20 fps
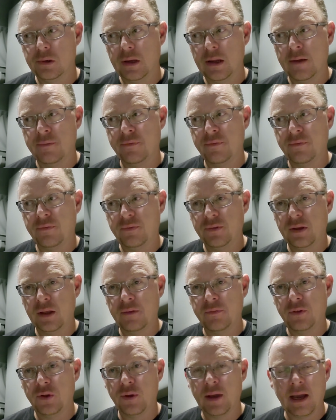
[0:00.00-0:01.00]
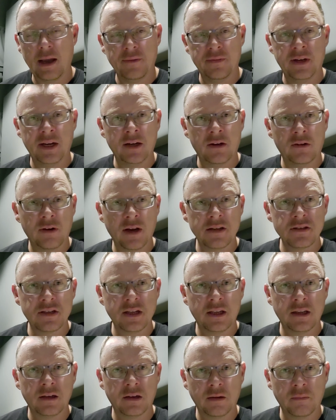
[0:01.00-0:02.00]
If you have an
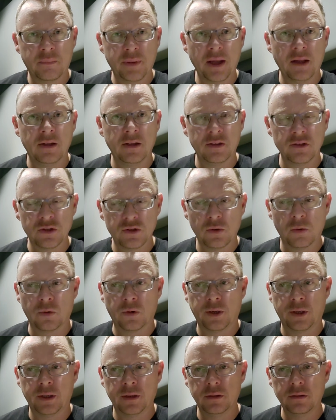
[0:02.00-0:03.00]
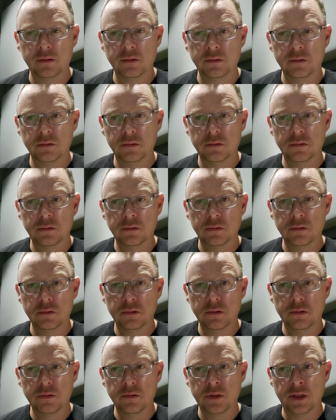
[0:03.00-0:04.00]
interesting and compelling story,
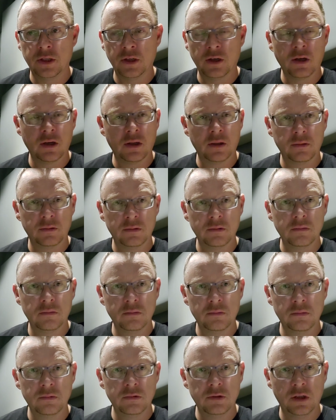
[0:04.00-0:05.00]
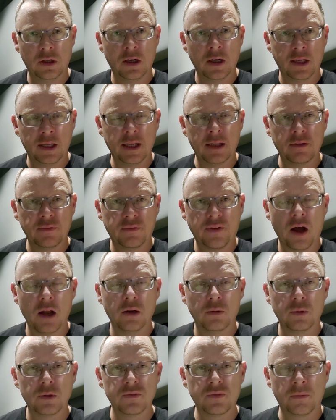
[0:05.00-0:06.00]
then you're gonna get the
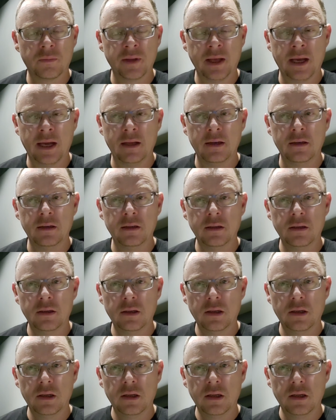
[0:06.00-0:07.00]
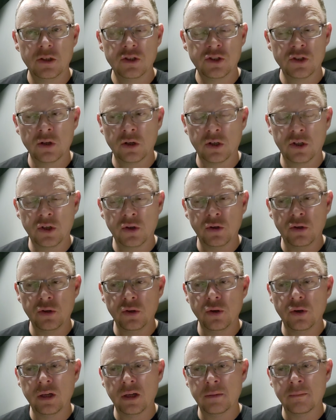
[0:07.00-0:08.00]
followers from that. Sure,
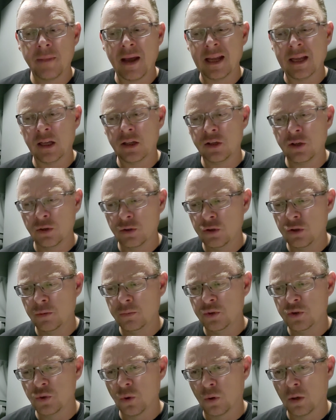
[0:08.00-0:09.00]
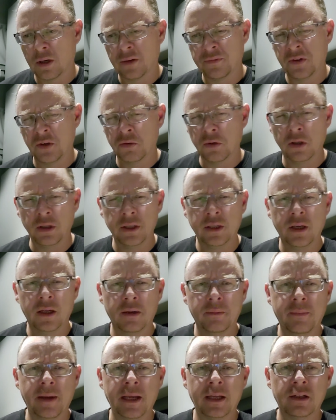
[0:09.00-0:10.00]
you could make a YouTube short if you're really good
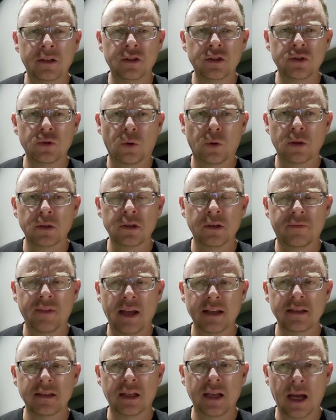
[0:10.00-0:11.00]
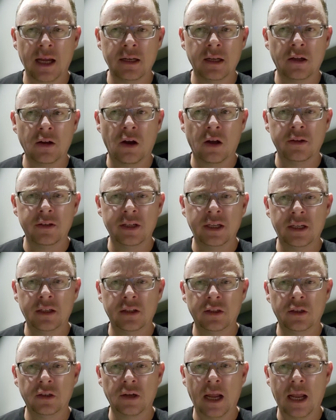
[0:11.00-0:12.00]
at making shorts, if that's the kind of content
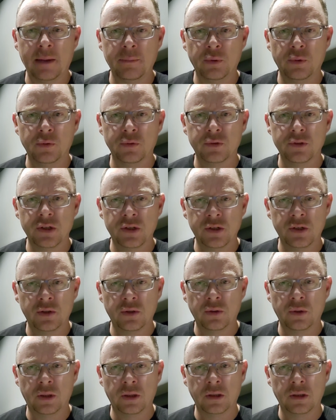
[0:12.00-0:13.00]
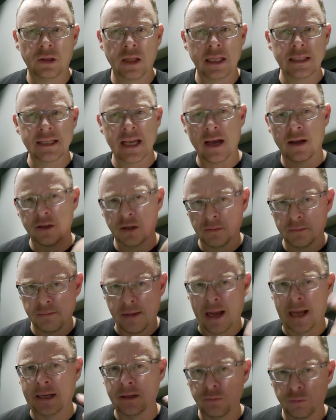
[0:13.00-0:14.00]
you're able to do, and that's how your
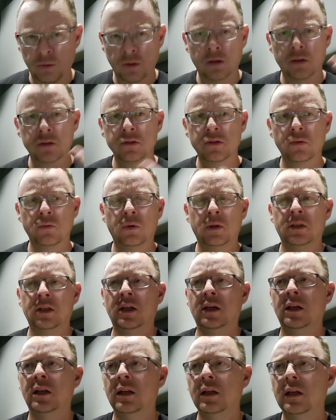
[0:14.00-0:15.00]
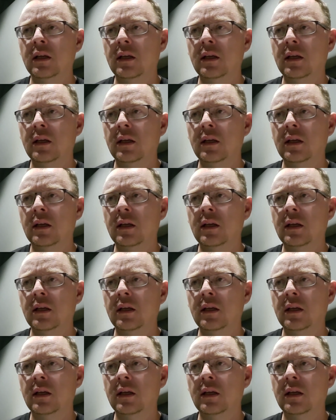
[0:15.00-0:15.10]
mind works or whatnot.